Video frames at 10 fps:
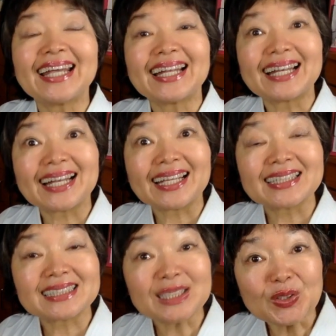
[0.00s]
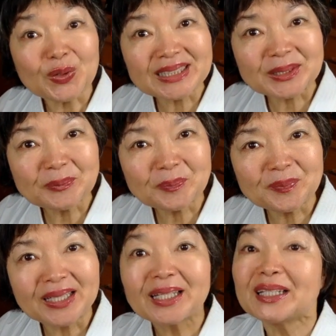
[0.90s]
like
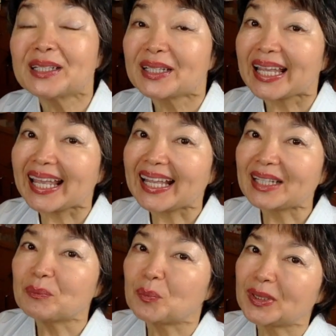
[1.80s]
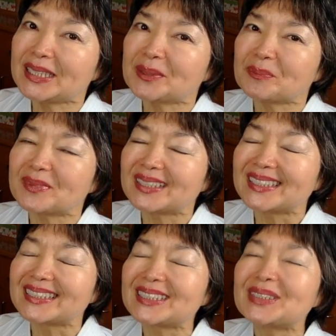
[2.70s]
Shintoism and Buddhism.
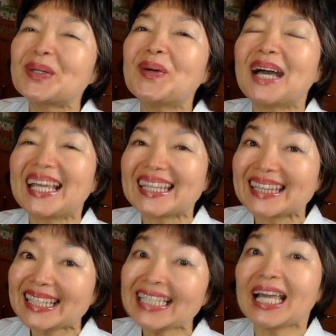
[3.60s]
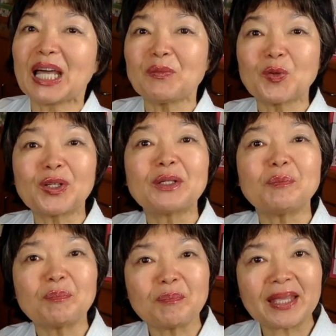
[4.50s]
So I think I'm gonna
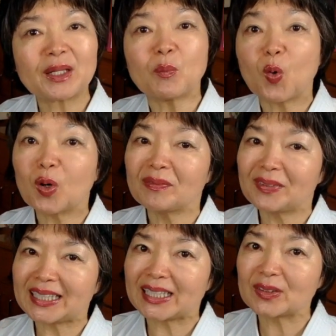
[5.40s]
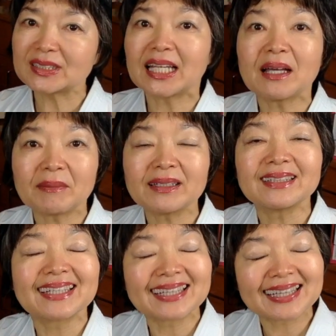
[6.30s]
make more videos about
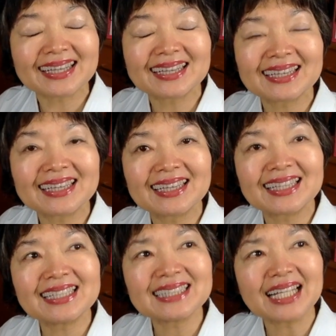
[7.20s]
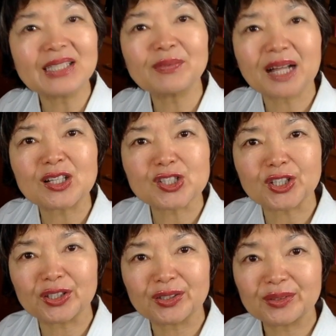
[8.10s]
this kind of
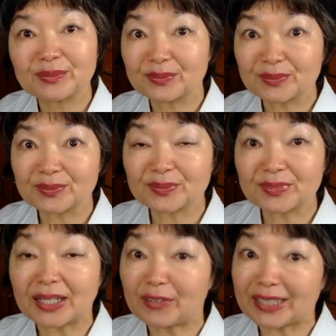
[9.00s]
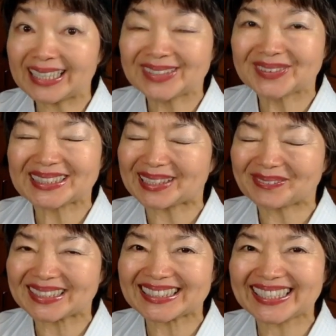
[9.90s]
culture, that religion,
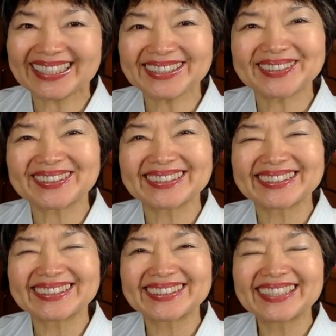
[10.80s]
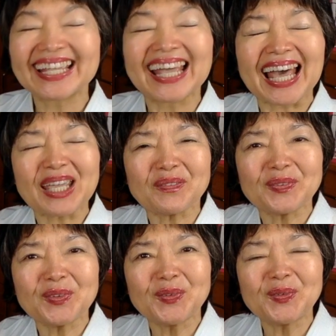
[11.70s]
Japanese religion. I hope
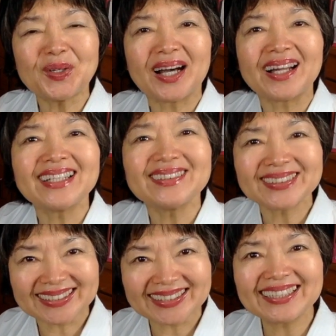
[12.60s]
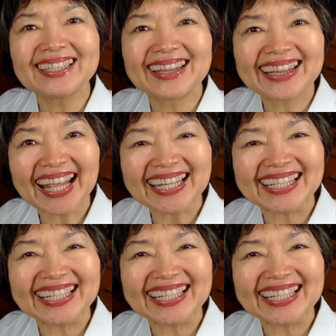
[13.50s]
you are interested in that.